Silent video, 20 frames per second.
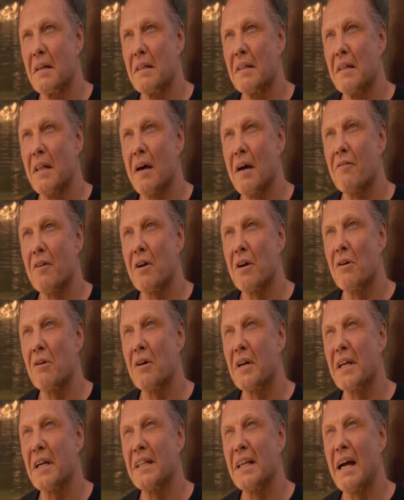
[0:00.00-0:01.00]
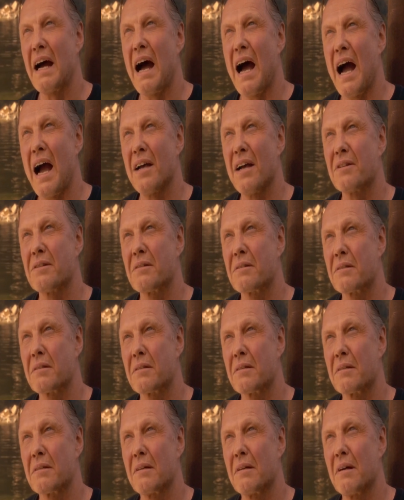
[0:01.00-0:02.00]
Never look in the eyes
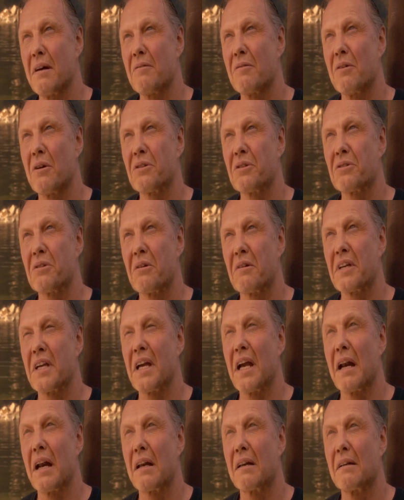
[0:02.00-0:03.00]
of those you kill.